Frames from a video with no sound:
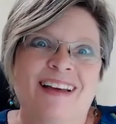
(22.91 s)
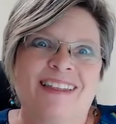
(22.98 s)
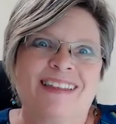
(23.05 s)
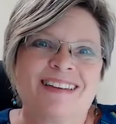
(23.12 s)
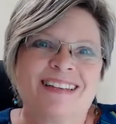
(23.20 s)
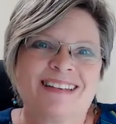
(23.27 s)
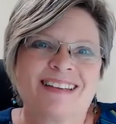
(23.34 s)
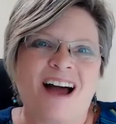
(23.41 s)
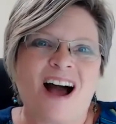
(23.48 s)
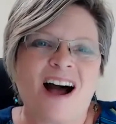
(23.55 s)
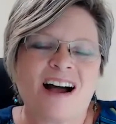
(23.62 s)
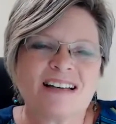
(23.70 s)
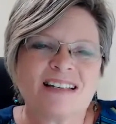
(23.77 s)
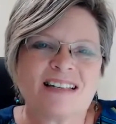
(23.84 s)
This is
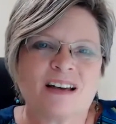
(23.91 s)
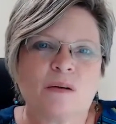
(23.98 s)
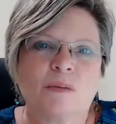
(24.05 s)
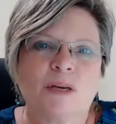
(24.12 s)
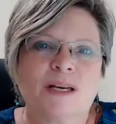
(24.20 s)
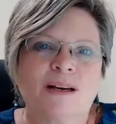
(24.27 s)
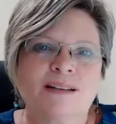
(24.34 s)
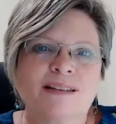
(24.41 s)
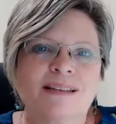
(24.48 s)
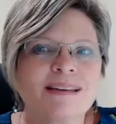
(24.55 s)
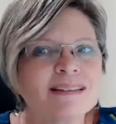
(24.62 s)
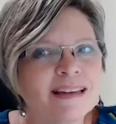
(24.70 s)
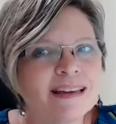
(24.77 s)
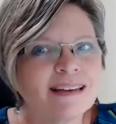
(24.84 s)
awesome because
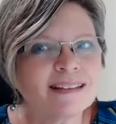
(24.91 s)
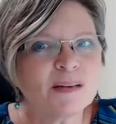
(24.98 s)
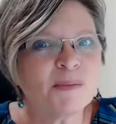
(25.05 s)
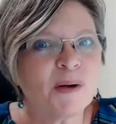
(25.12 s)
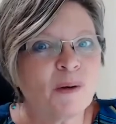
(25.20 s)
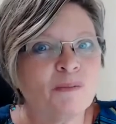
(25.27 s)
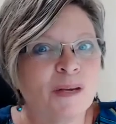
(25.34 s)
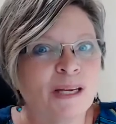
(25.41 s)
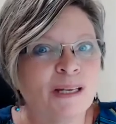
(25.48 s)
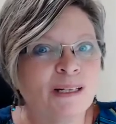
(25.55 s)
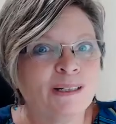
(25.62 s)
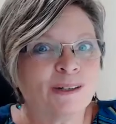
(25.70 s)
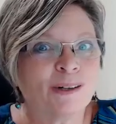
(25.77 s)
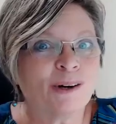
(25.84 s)
this is about
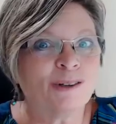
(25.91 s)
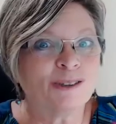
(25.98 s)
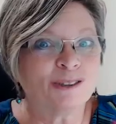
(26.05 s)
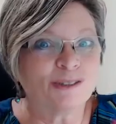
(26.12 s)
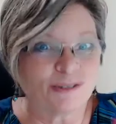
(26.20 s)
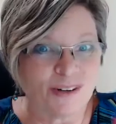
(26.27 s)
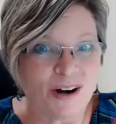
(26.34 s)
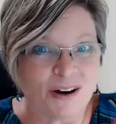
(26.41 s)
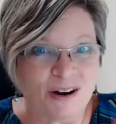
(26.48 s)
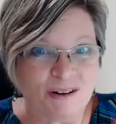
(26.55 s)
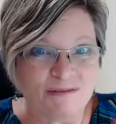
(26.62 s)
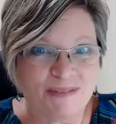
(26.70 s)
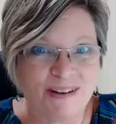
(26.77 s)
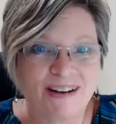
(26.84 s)
beating your own
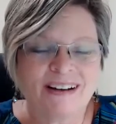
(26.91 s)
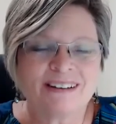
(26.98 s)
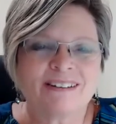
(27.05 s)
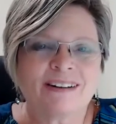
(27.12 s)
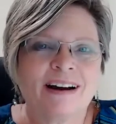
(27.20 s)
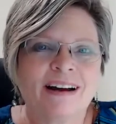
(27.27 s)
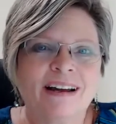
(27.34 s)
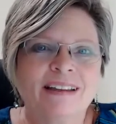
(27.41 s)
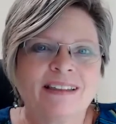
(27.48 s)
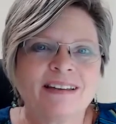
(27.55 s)
drum, right?